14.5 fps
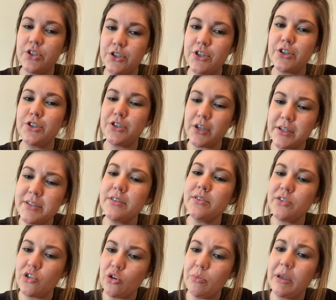"Just
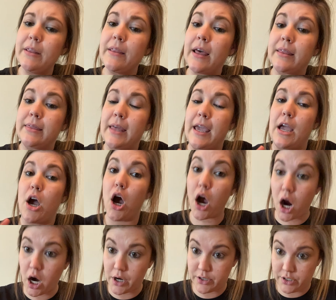assuming that they
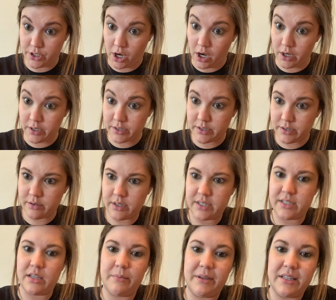are sharks," the
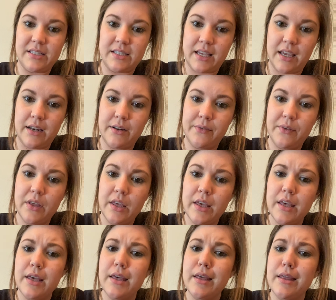centipede said,
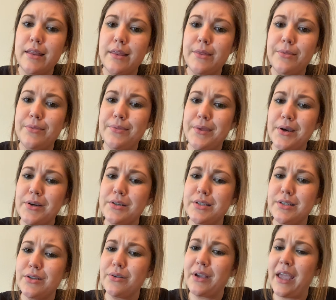"there
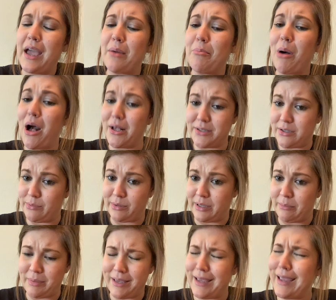still can't possibly
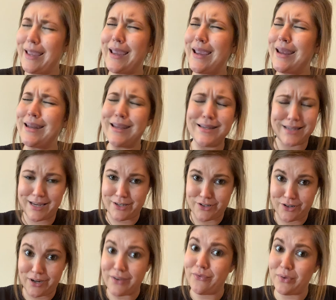be any
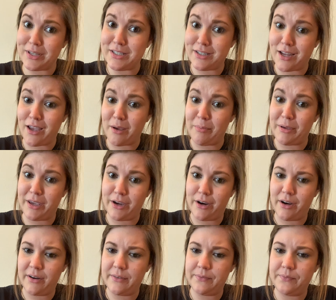danger if we stay up
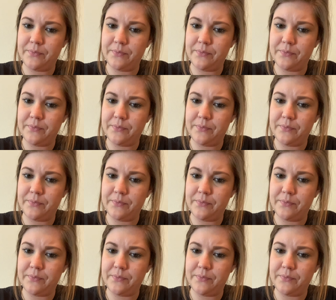here."